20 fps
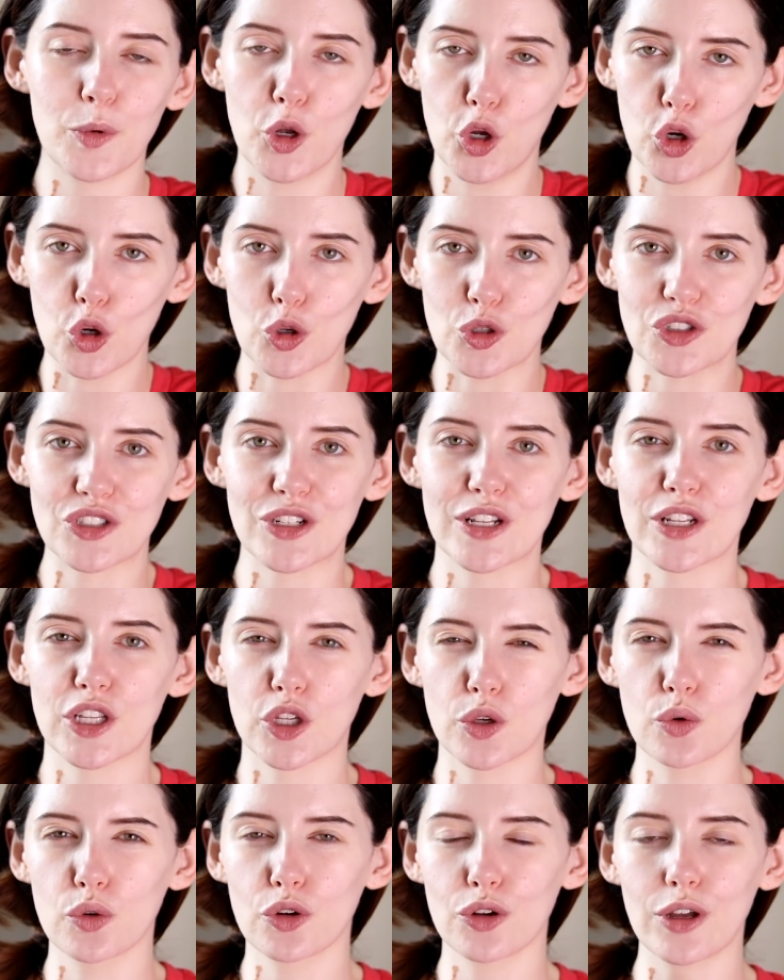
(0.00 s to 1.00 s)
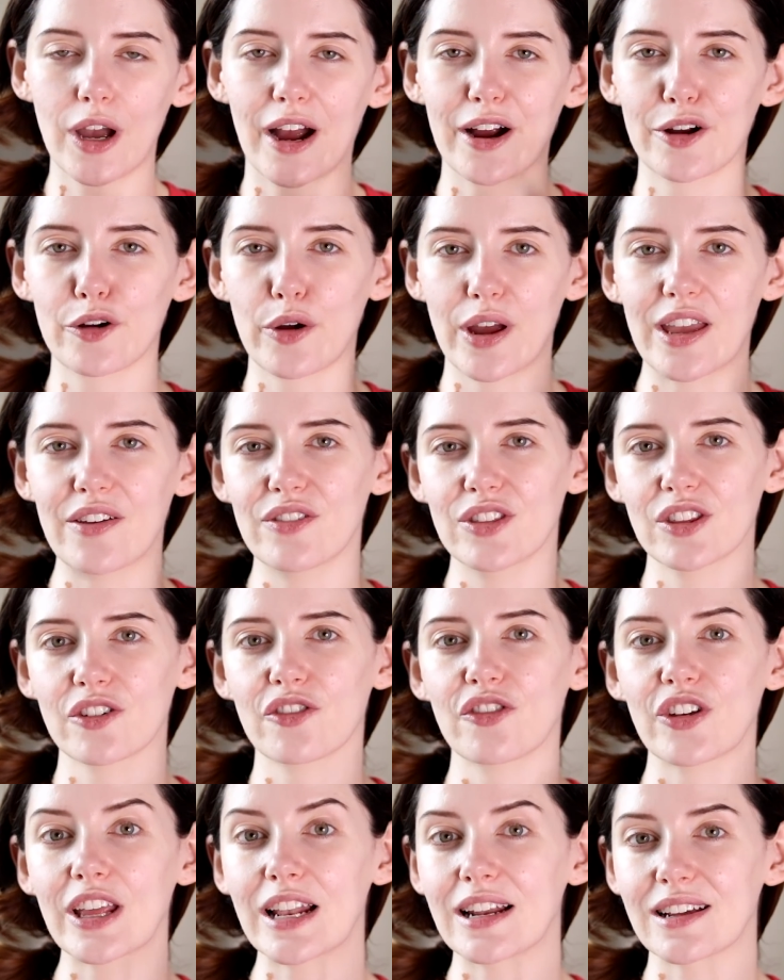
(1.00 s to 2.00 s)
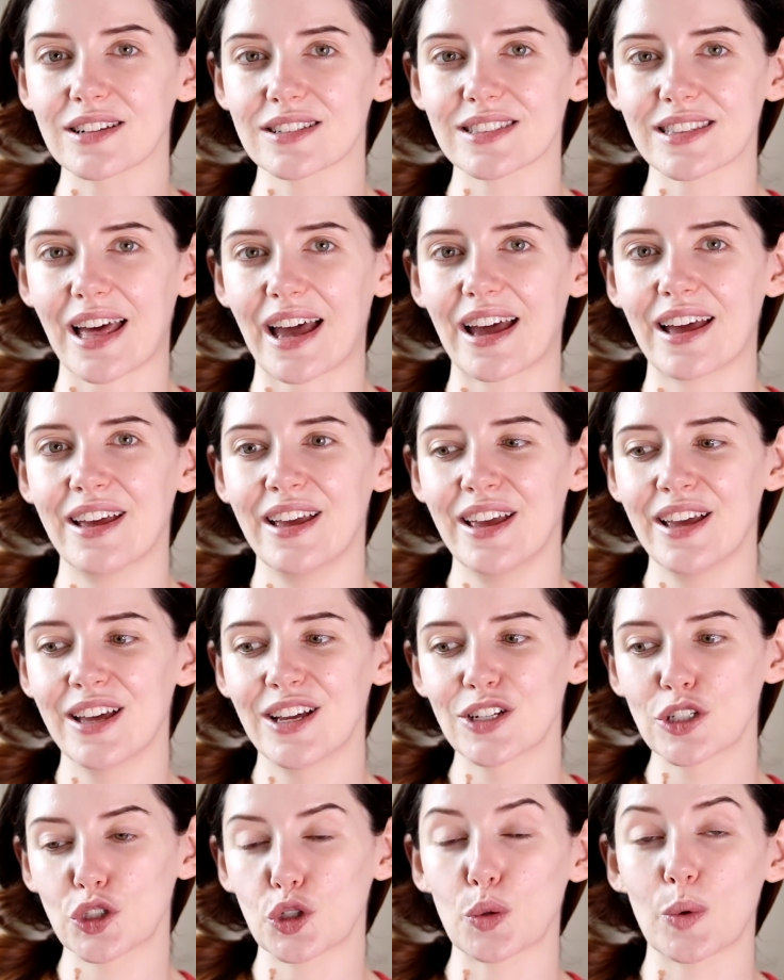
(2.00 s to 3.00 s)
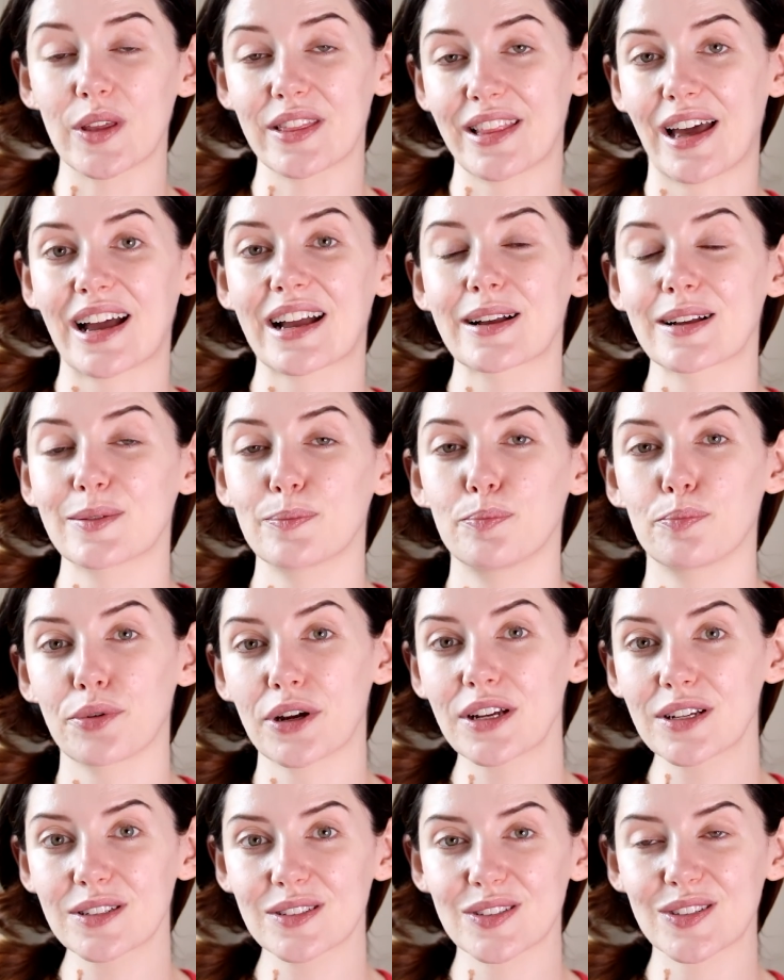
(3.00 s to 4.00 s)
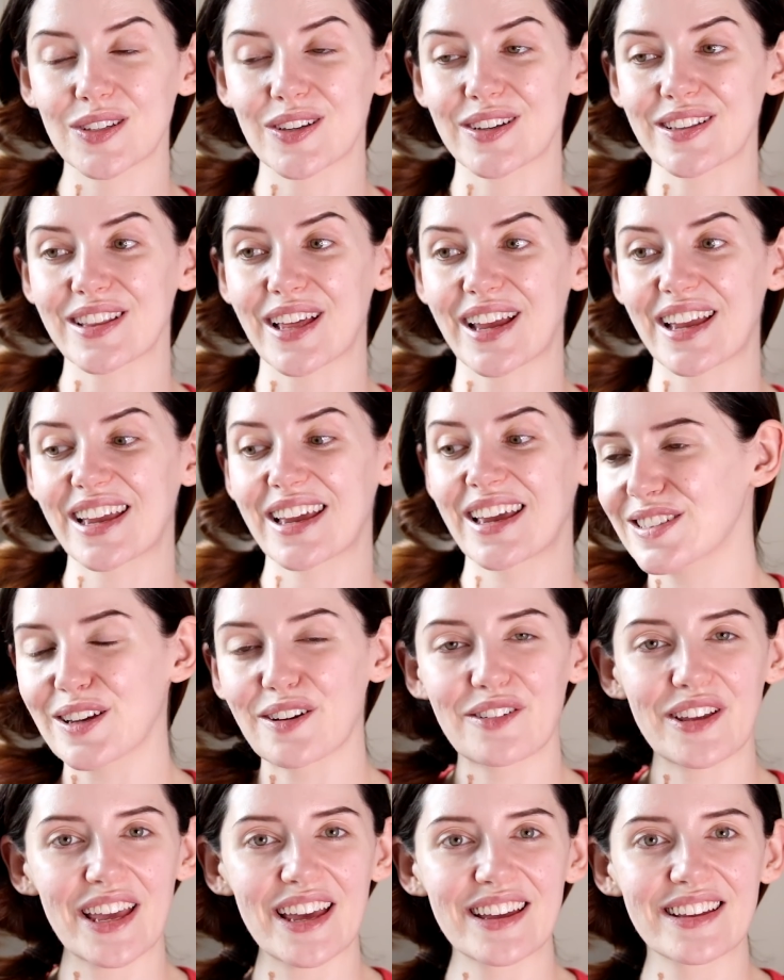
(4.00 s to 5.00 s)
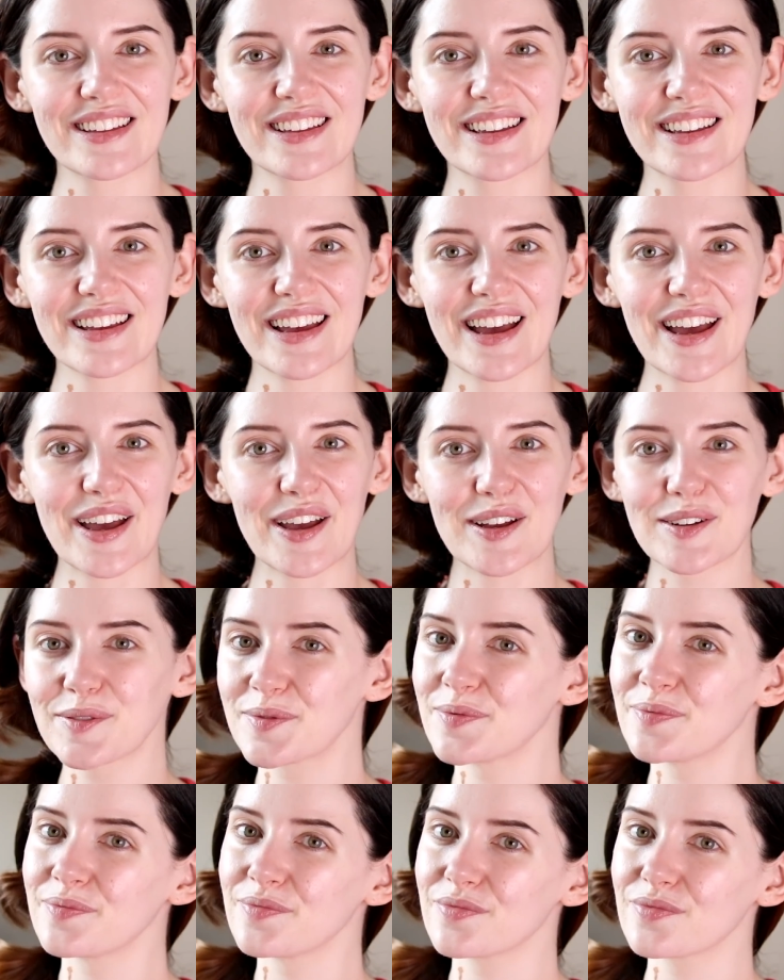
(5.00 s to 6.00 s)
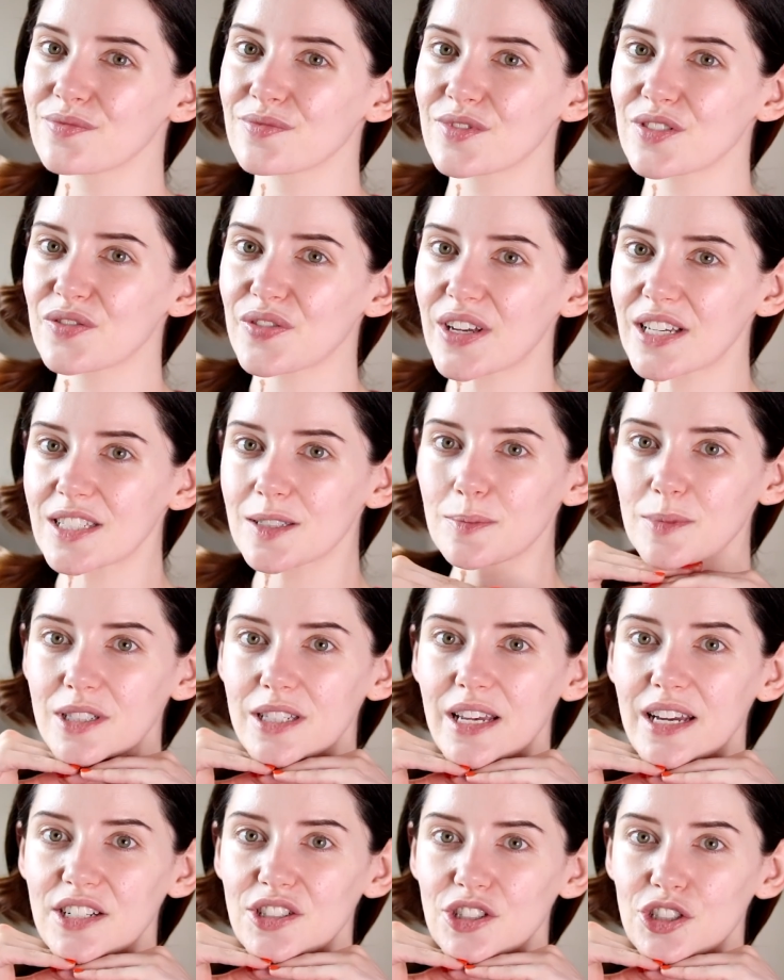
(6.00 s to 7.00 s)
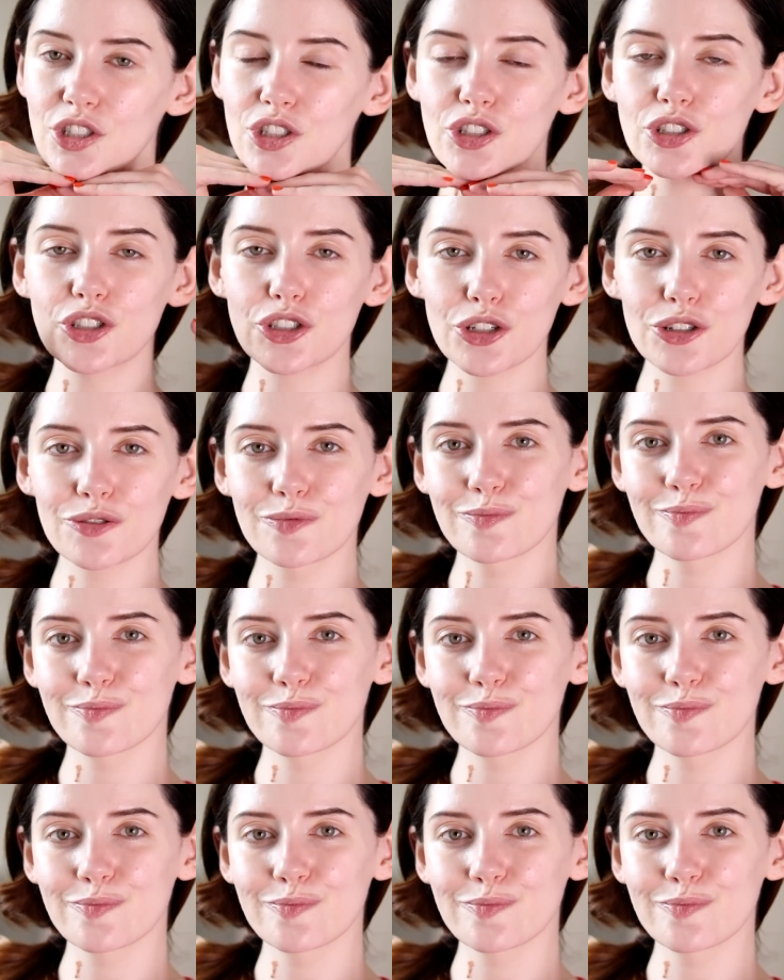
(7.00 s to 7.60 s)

good. You are craving the feelings that doing that brings you, like. So yeah, face massage done. So